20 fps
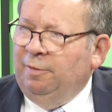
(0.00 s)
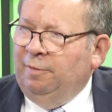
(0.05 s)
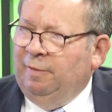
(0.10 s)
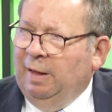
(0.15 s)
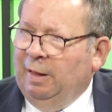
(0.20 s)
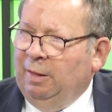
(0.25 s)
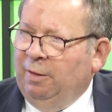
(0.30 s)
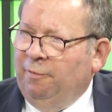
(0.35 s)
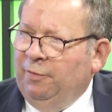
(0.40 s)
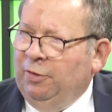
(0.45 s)

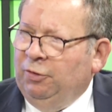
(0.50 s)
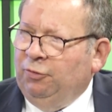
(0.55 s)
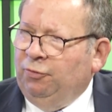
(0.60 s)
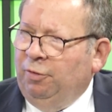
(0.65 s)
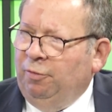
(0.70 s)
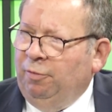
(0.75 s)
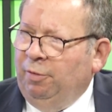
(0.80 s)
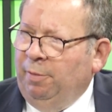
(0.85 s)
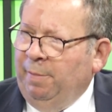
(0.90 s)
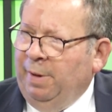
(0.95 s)

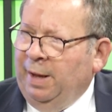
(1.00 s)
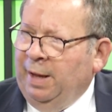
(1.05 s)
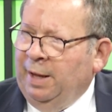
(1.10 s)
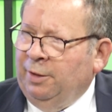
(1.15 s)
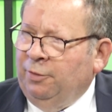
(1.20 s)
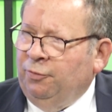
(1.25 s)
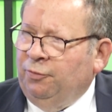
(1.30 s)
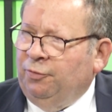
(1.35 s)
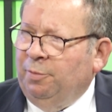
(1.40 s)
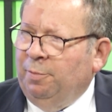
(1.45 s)
television
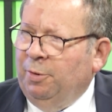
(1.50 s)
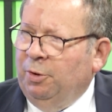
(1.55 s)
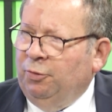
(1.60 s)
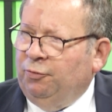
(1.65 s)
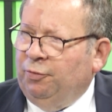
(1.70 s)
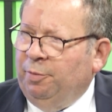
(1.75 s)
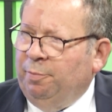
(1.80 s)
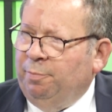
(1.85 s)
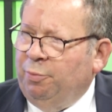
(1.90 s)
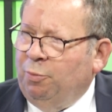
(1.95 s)
remains the
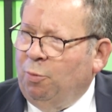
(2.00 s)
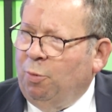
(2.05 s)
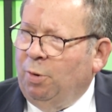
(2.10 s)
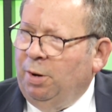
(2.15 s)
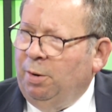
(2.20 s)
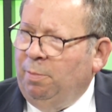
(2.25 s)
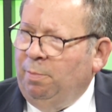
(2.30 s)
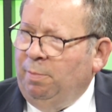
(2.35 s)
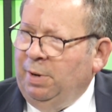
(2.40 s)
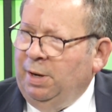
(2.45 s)
most
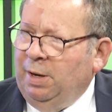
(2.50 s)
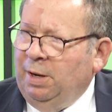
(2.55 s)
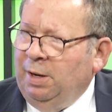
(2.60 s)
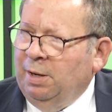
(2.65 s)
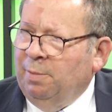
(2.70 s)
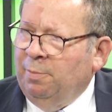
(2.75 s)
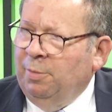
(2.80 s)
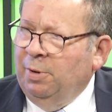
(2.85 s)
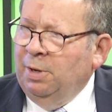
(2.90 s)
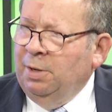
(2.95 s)
important
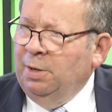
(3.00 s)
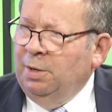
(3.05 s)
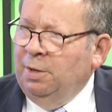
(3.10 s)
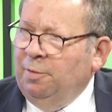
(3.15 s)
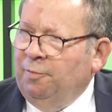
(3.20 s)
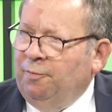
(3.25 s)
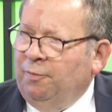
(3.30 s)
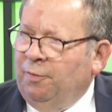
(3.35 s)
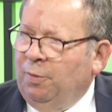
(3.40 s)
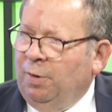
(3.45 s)
medium
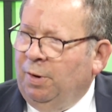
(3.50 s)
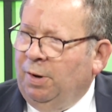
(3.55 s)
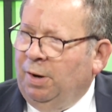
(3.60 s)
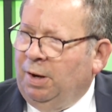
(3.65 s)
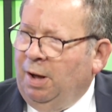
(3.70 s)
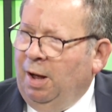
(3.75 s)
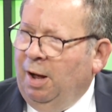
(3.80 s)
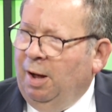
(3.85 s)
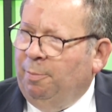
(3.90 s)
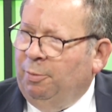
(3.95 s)
for
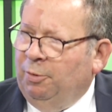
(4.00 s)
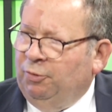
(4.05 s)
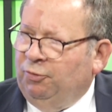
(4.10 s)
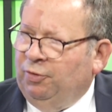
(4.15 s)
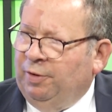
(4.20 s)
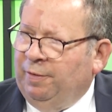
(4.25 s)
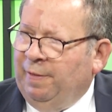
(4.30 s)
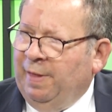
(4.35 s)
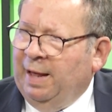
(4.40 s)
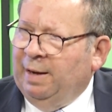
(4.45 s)

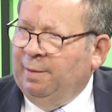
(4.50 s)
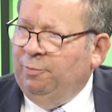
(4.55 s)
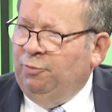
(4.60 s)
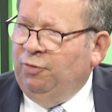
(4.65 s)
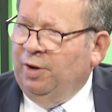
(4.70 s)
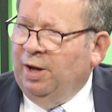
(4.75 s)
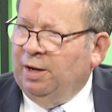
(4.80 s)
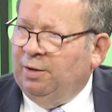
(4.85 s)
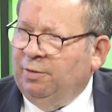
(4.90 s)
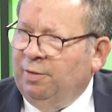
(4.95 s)
accomplishing that
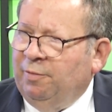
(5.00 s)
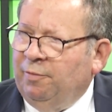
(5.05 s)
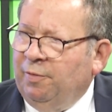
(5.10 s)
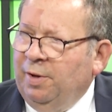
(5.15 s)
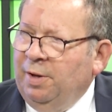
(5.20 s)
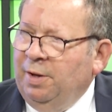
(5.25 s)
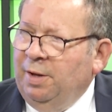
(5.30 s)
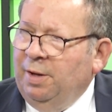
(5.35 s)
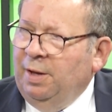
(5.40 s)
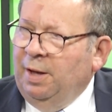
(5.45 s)
objective.
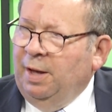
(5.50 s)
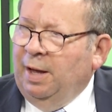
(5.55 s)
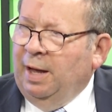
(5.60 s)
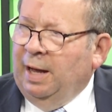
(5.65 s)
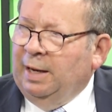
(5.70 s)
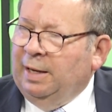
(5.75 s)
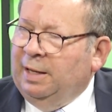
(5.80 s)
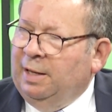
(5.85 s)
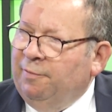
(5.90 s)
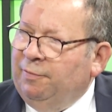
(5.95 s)

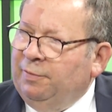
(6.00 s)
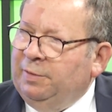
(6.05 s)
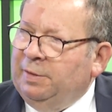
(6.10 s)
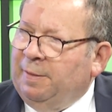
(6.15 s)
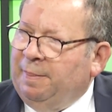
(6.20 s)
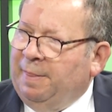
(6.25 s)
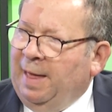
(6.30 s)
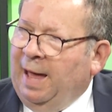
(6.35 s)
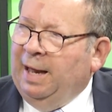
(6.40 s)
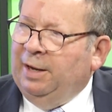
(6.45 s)
And given
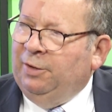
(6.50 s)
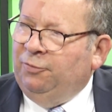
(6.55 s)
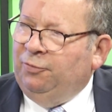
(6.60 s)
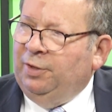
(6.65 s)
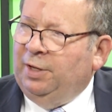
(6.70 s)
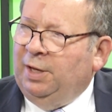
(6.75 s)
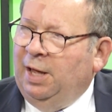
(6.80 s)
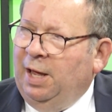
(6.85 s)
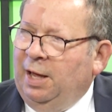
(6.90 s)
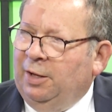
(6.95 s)
that that is
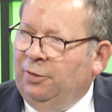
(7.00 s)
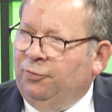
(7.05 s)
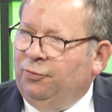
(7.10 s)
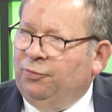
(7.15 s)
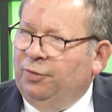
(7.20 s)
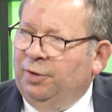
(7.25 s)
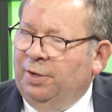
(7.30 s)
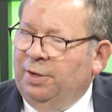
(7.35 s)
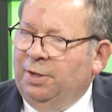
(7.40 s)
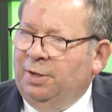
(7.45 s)
the
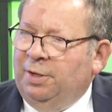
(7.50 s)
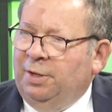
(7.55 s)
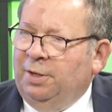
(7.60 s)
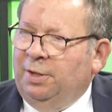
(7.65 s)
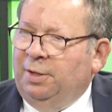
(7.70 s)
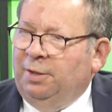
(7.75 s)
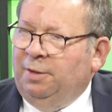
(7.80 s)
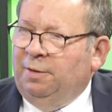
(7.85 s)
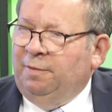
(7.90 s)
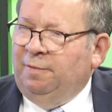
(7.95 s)
case,
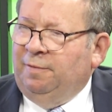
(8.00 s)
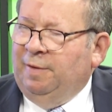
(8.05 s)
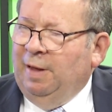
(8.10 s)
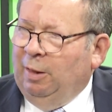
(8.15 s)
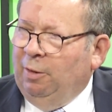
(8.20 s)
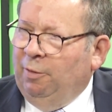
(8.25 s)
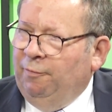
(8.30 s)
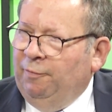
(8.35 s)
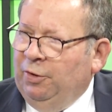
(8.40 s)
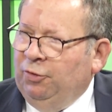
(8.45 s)

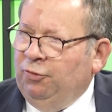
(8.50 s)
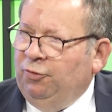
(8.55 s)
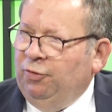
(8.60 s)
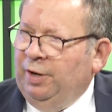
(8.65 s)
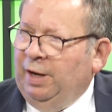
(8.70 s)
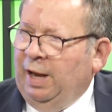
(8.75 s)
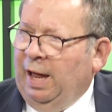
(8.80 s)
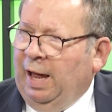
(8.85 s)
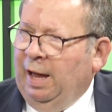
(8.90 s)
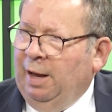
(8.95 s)

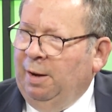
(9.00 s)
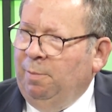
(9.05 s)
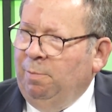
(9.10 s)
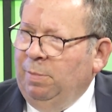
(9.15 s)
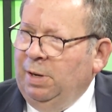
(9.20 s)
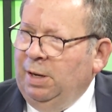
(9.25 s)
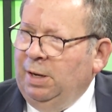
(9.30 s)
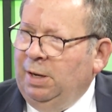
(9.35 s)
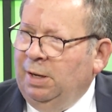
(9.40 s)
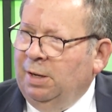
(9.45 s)
television
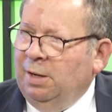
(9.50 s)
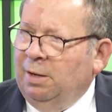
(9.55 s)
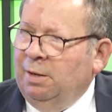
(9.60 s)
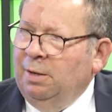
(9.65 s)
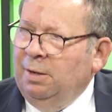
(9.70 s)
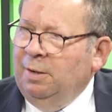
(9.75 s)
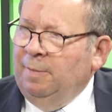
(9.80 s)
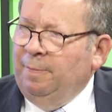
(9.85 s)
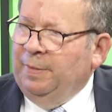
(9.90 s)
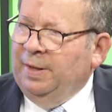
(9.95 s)
and media
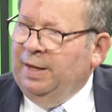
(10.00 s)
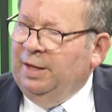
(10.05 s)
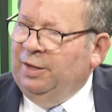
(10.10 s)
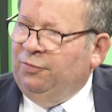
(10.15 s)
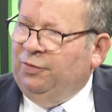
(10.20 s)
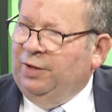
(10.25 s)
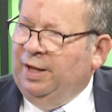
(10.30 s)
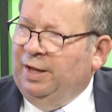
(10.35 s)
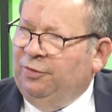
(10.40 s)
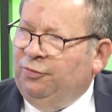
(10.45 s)

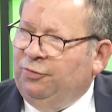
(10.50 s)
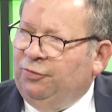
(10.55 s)
is a